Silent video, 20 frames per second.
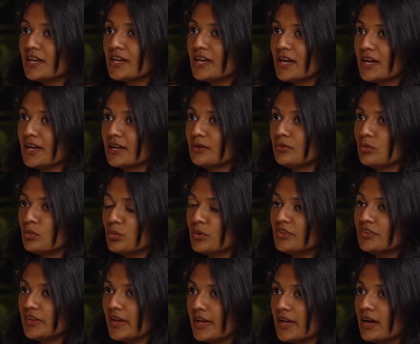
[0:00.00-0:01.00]
And
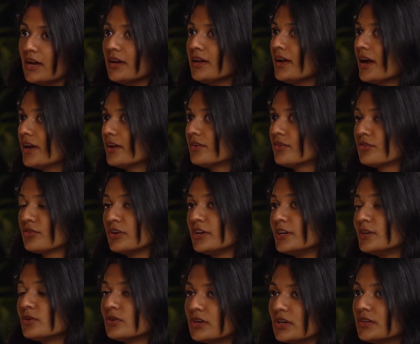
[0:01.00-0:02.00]
with AI, I really
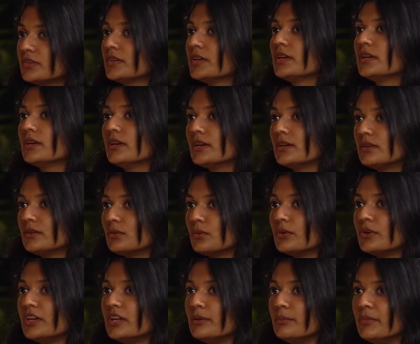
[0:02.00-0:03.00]
do not think it
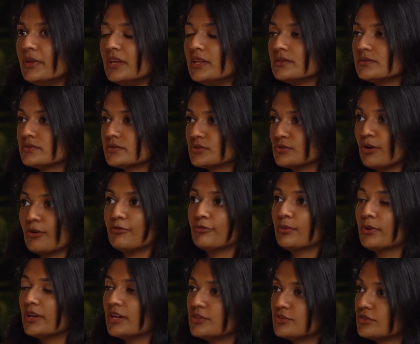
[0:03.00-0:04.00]
only means
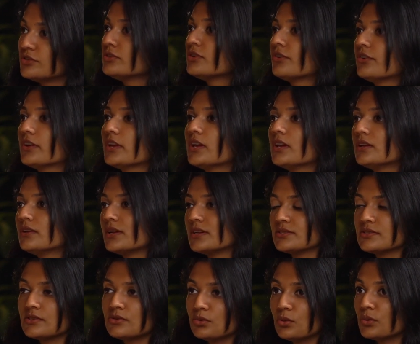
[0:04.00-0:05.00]
software engineering. It
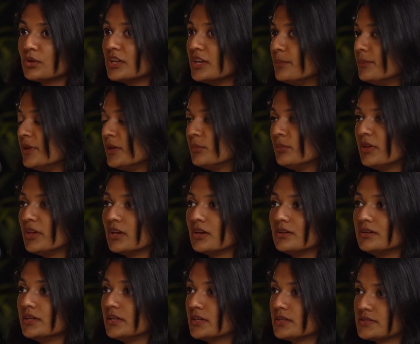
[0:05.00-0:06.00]
doesn't only mean being a
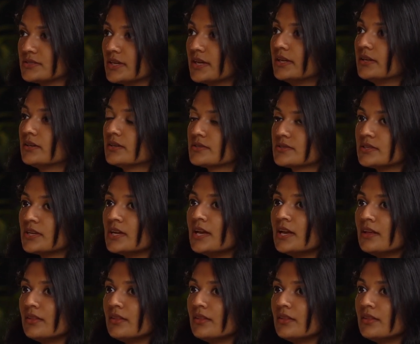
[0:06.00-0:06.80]
data scientist.